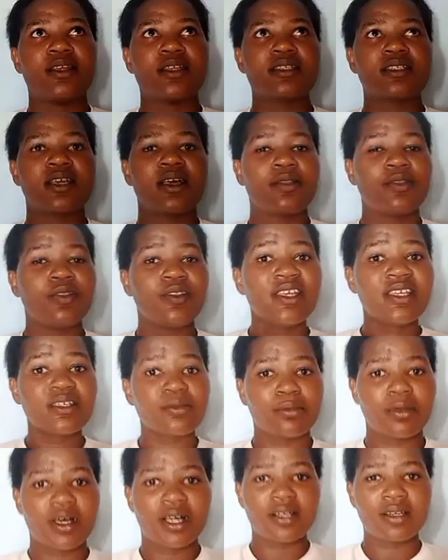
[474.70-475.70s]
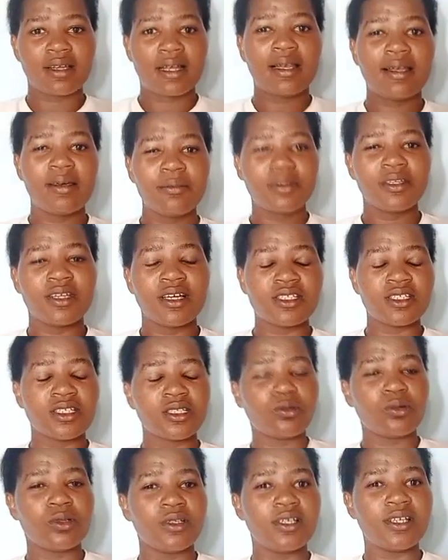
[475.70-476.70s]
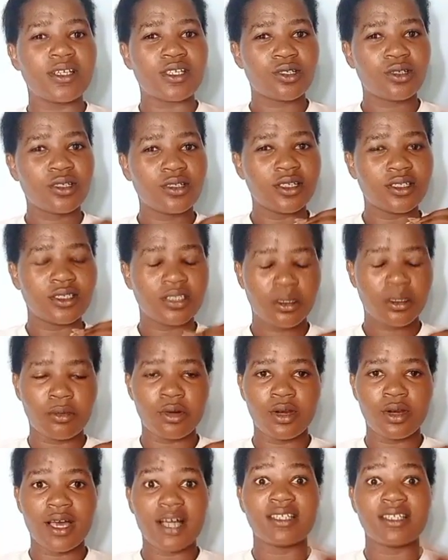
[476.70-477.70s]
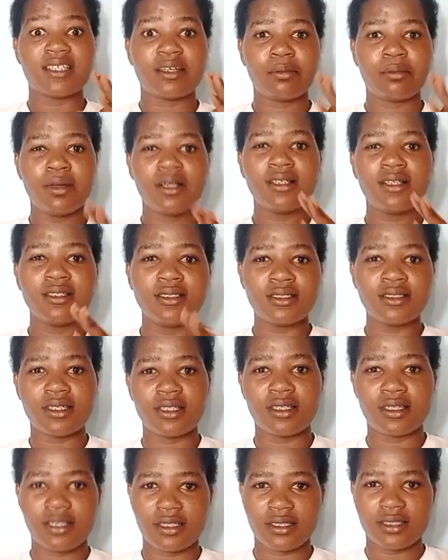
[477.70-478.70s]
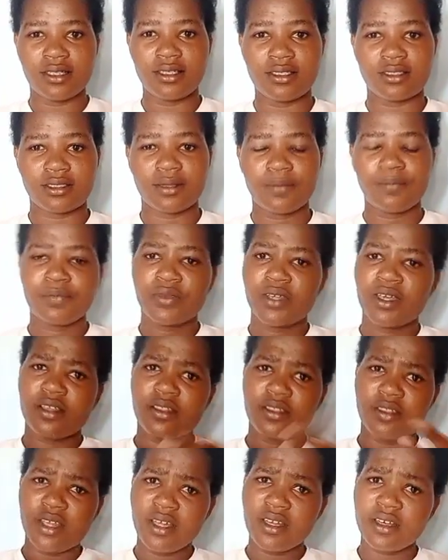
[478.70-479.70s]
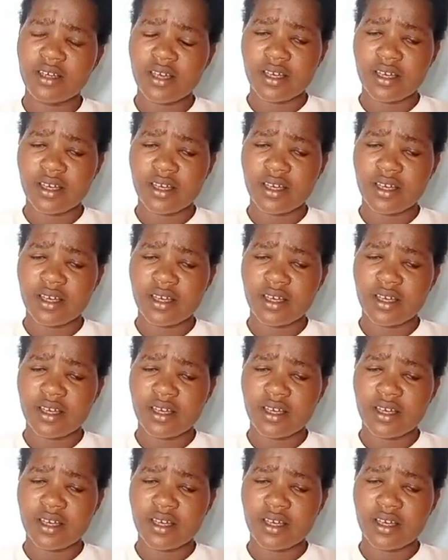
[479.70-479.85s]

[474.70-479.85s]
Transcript: that this man claimed that he would destroy the temple and rebuild it in 3 days. Then